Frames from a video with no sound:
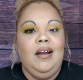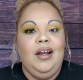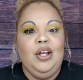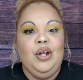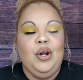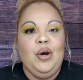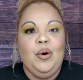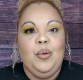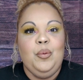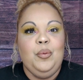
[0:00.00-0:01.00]
you
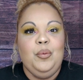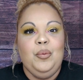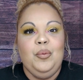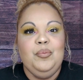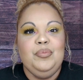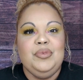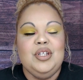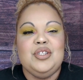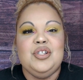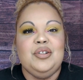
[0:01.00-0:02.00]
know,
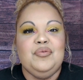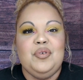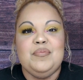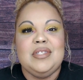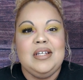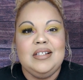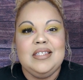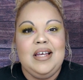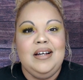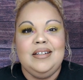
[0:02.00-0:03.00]
the chick from
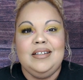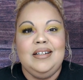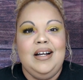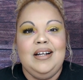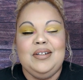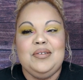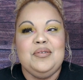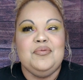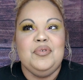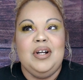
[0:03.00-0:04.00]
TikTok. I don't
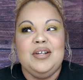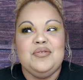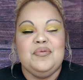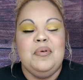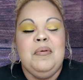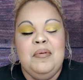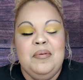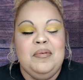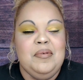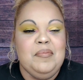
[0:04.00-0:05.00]
know if you guys
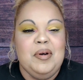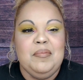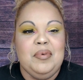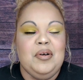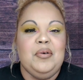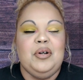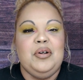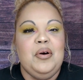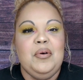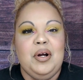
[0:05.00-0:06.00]
remember or
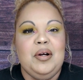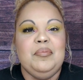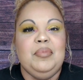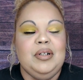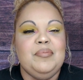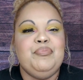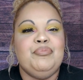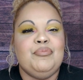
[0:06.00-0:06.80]
know her, but